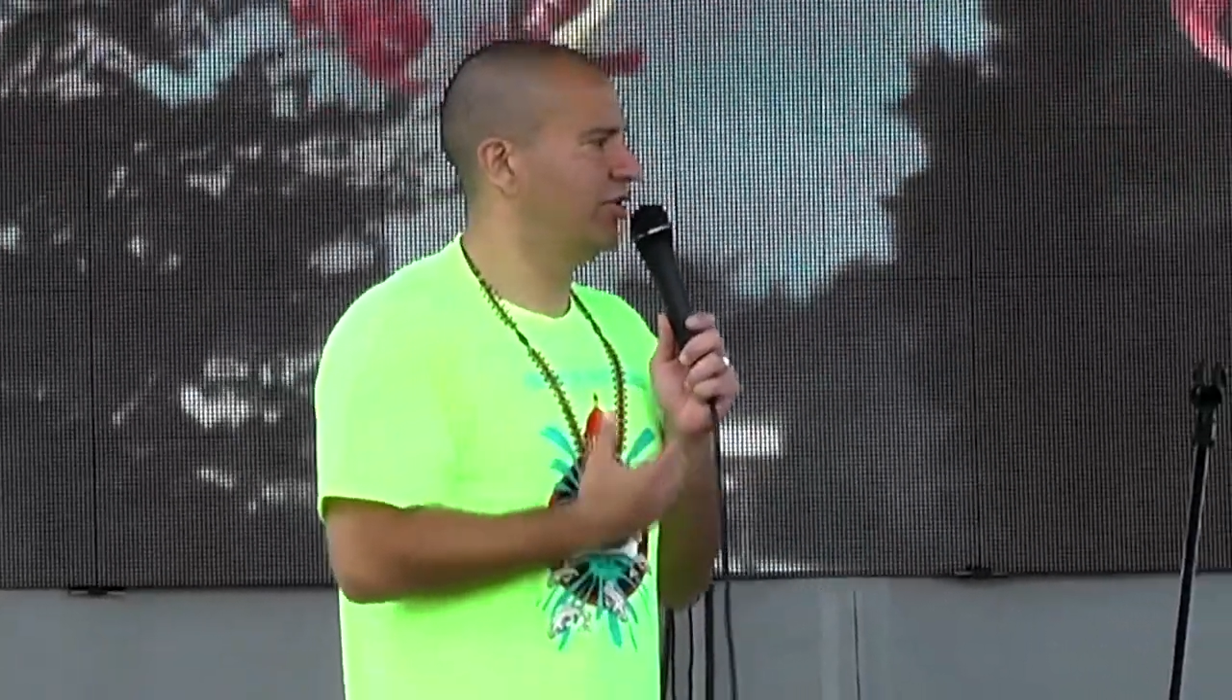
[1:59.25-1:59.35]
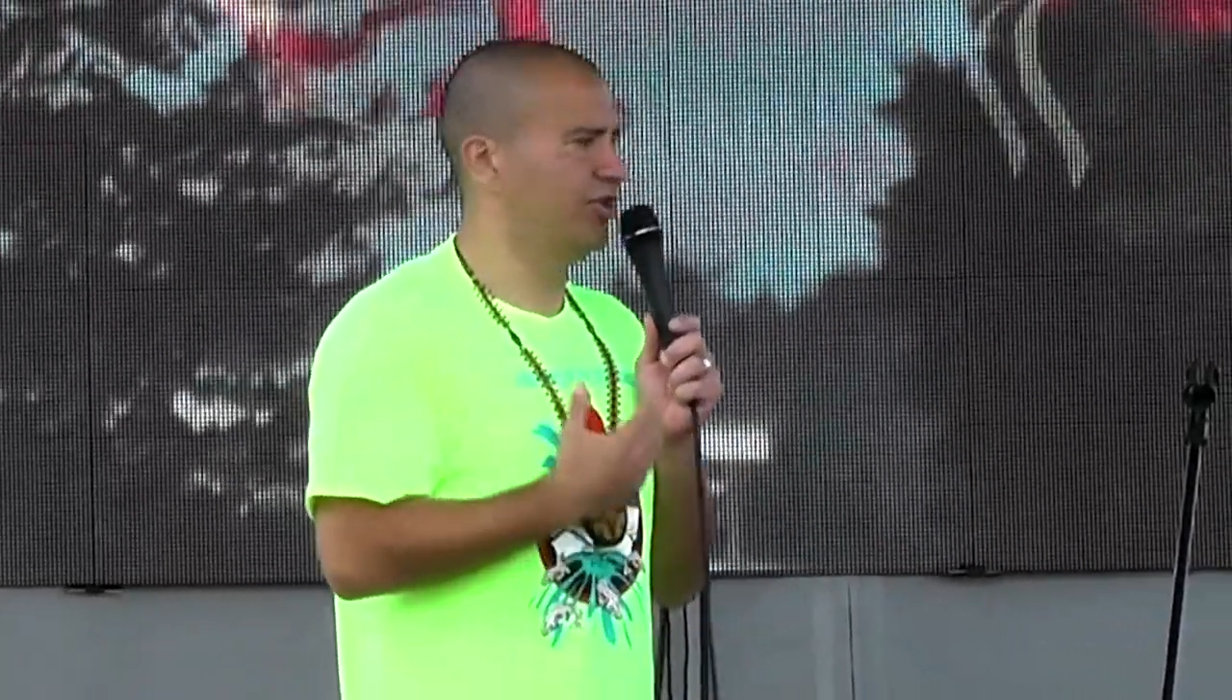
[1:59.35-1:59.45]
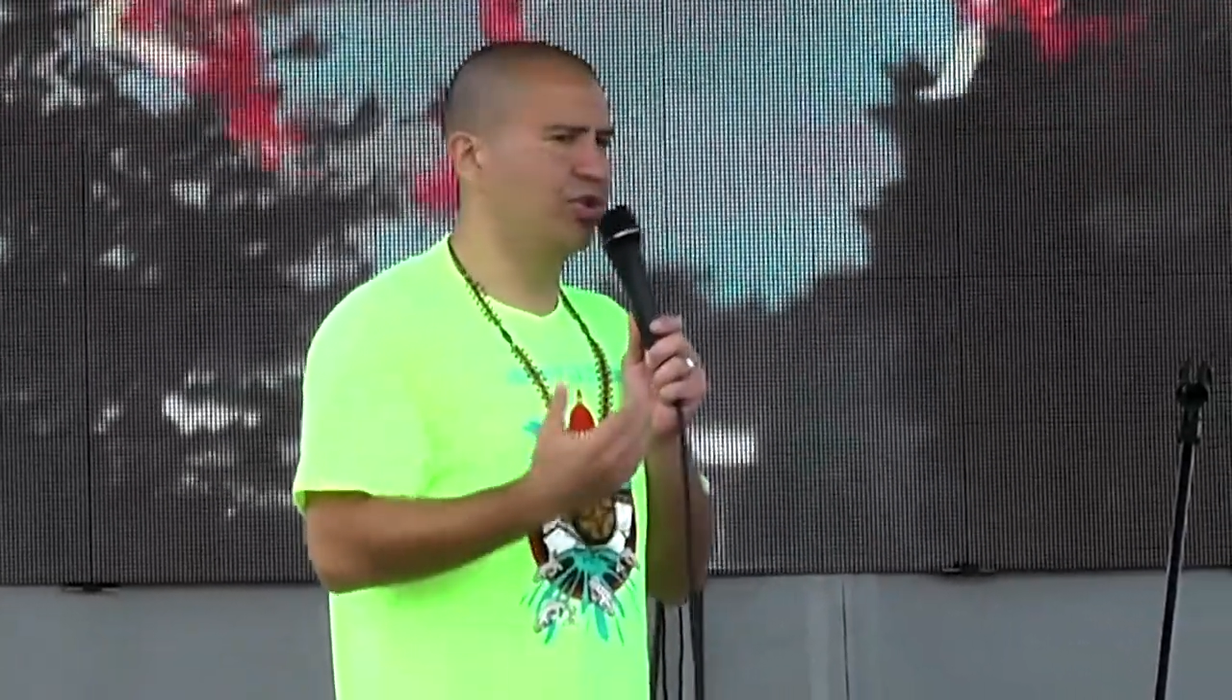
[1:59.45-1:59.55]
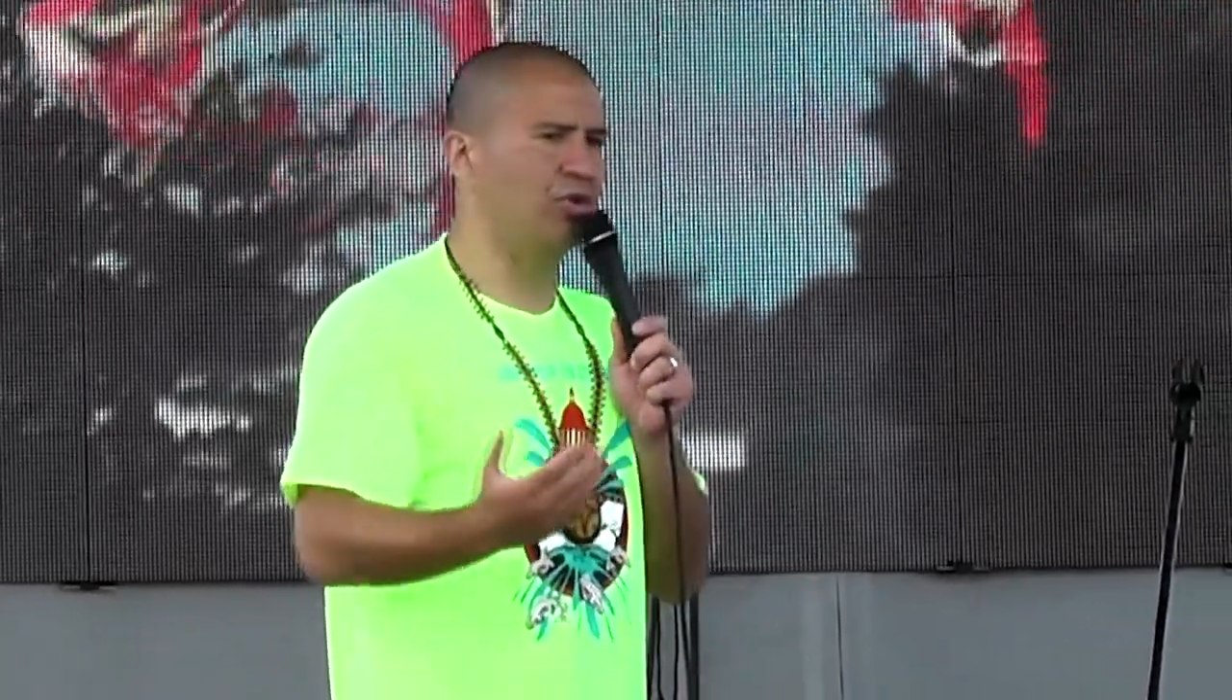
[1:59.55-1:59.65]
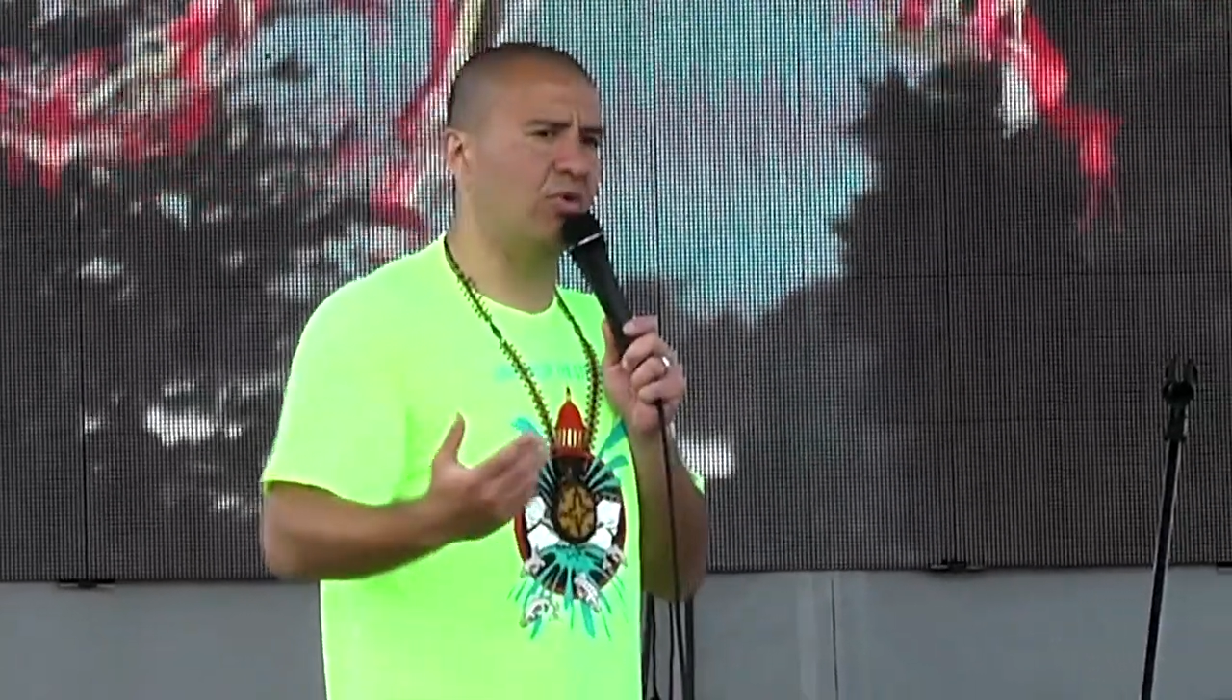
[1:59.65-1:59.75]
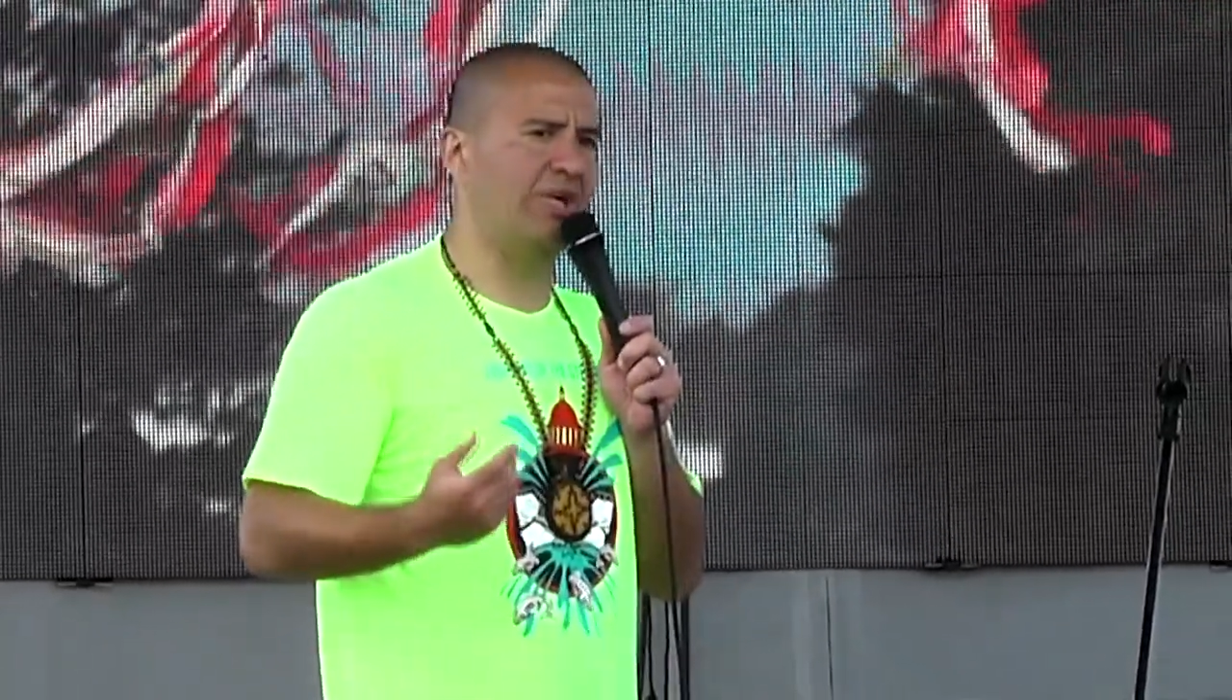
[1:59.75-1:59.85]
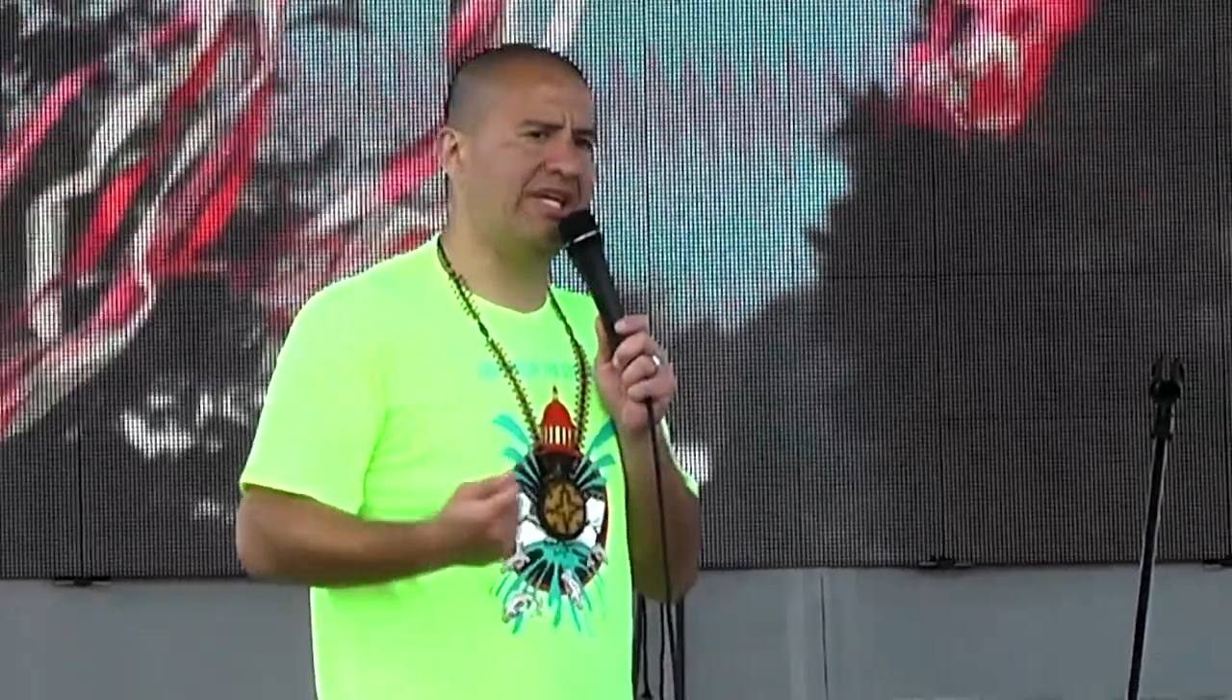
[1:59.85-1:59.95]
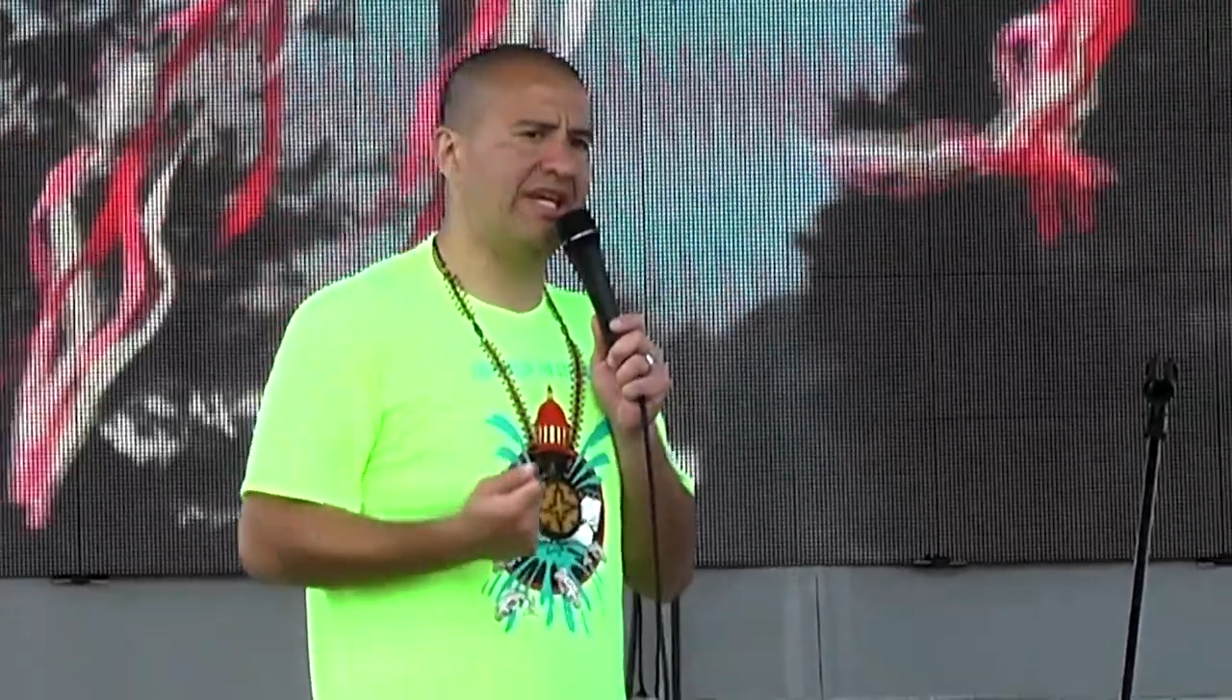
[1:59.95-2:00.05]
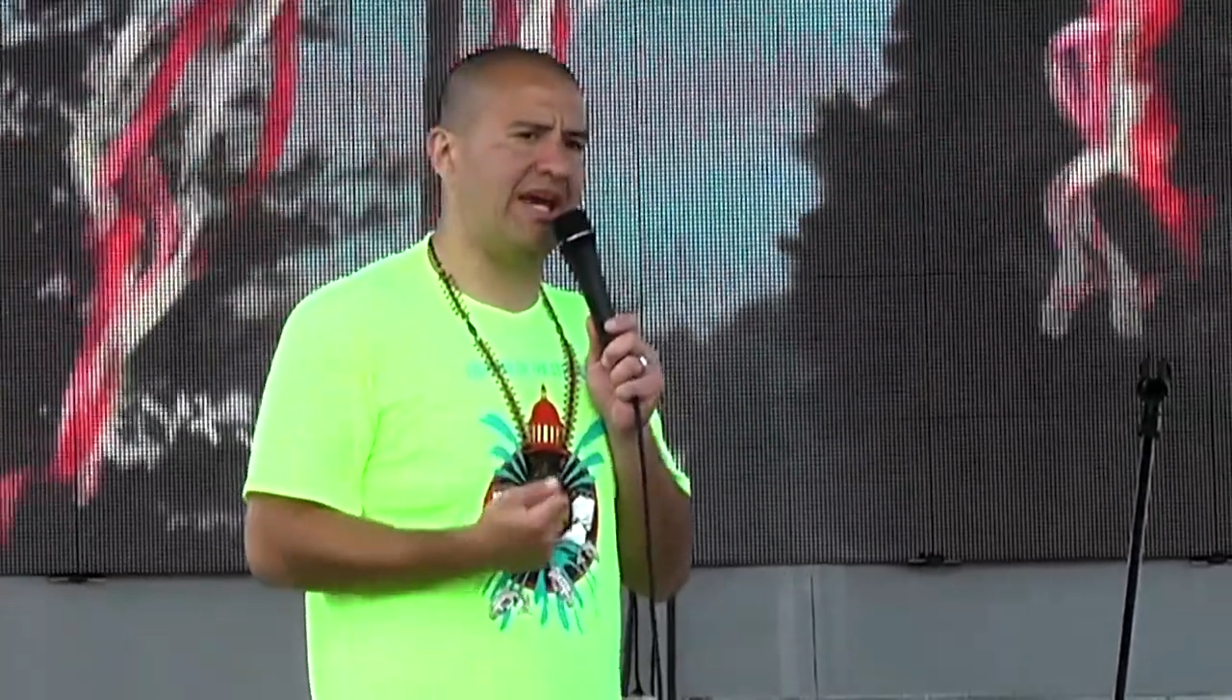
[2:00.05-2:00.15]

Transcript: to do what we